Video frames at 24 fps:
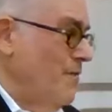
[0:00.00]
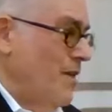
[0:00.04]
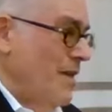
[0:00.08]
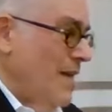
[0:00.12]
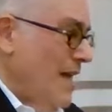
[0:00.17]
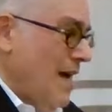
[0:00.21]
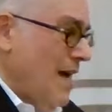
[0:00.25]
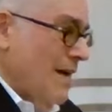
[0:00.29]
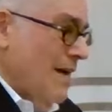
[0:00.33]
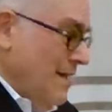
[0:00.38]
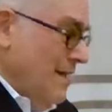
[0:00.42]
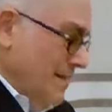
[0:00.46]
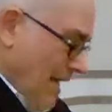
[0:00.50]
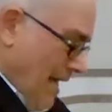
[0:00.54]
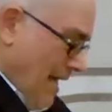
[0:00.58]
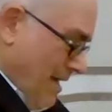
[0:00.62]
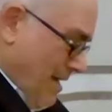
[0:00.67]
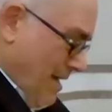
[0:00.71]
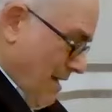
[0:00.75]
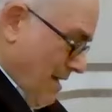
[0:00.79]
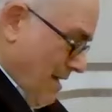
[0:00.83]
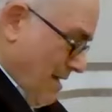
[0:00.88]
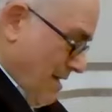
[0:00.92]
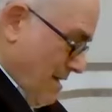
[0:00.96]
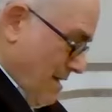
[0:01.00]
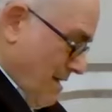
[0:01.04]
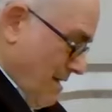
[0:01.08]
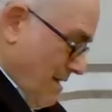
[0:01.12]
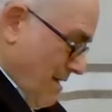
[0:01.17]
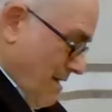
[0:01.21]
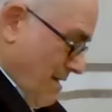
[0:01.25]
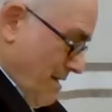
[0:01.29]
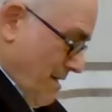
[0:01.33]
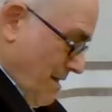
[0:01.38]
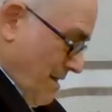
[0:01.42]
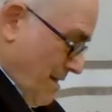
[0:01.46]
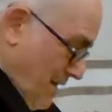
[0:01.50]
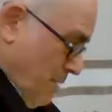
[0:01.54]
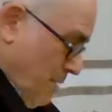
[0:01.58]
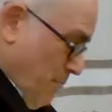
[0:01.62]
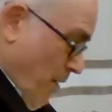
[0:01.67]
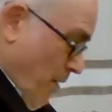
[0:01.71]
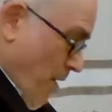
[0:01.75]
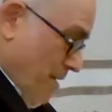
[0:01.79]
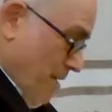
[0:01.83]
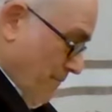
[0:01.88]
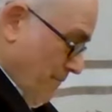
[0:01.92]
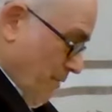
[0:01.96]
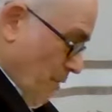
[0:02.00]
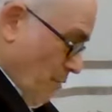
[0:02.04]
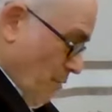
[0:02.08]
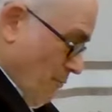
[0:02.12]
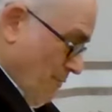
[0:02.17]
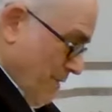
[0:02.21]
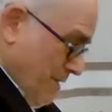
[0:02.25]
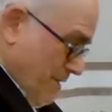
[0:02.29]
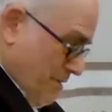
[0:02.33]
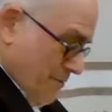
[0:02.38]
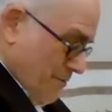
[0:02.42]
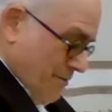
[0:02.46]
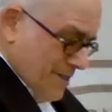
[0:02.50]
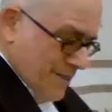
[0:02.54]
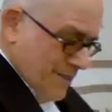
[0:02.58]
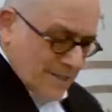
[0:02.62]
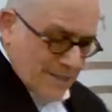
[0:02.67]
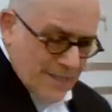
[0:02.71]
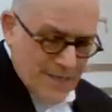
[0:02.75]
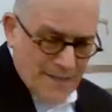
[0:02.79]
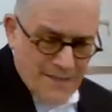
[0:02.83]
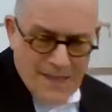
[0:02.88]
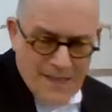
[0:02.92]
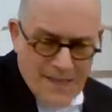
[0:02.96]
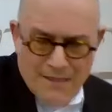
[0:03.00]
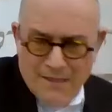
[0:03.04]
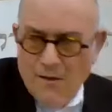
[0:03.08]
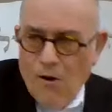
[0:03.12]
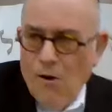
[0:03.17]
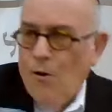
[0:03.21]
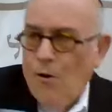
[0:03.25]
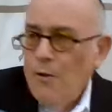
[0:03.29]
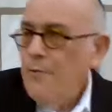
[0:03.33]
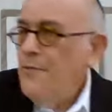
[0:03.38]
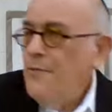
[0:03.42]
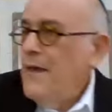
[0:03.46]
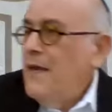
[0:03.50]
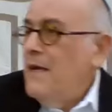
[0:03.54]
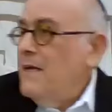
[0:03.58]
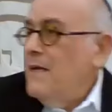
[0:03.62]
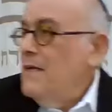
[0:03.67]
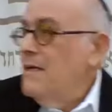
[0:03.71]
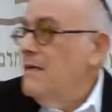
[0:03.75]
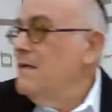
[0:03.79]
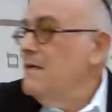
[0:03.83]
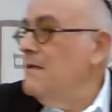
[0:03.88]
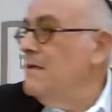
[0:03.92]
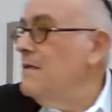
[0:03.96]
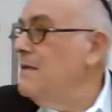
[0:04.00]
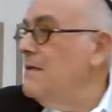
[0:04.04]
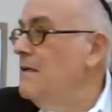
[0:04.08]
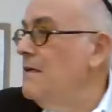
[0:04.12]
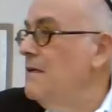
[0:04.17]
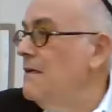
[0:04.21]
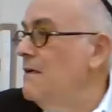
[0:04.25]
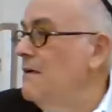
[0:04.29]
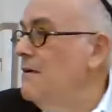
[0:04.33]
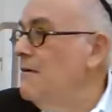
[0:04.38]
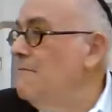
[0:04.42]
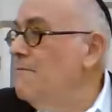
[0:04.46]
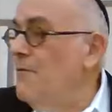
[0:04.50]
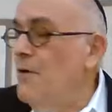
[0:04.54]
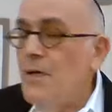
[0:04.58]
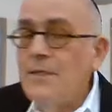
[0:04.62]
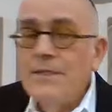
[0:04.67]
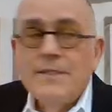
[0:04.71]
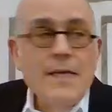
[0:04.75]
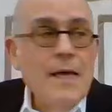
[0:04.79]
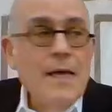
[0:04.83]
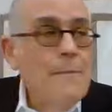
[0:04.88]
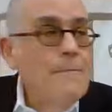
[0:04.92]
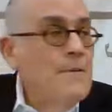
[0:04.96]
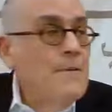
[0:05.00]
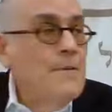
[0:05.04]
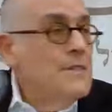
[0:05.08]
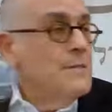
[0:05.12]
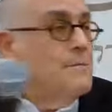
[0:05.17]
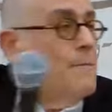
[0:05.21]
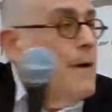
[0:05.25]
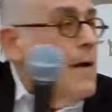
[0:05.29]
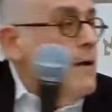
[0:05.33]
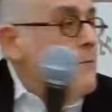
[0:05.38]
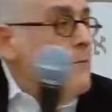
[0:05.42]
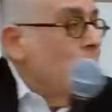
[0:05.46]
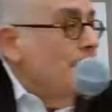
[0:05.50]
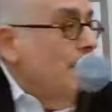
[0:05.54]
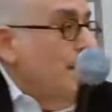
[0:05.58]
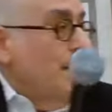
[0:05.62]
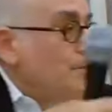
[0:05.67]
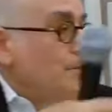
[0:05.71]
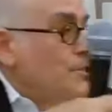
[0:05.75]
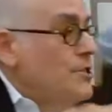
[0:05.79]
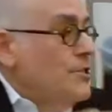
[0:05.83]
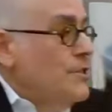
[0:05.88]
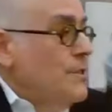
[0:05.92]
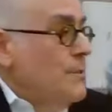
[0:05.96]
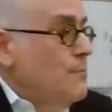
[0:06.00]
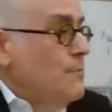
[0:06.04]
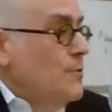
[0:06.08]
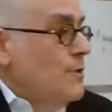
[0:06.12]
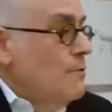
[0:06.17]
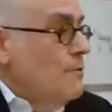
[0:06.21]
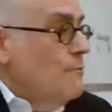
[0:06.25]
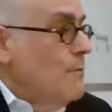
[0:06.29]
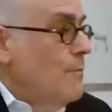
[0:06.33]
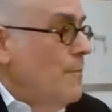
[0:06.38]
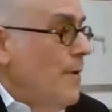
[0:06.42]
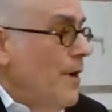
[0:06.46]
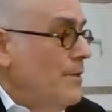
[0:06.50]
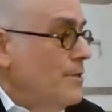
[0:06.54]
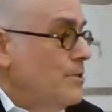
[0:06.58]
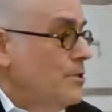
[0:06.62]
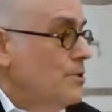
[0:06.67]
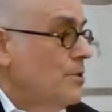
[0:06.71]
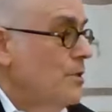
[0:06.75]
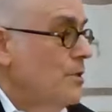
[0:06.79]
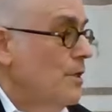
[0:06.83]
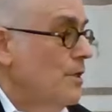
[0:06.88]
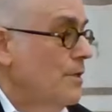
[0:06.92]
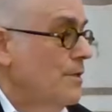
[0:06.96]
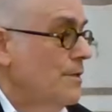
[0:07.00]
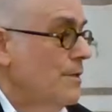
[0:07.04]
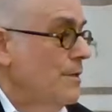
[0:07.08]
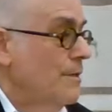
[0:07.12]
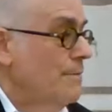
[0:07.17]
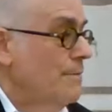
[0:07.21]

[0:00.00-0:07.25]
If you're not going to take this part of Torah seriously, then the whole thing. Vosep is my relationship with the Rabbeinu Shalom.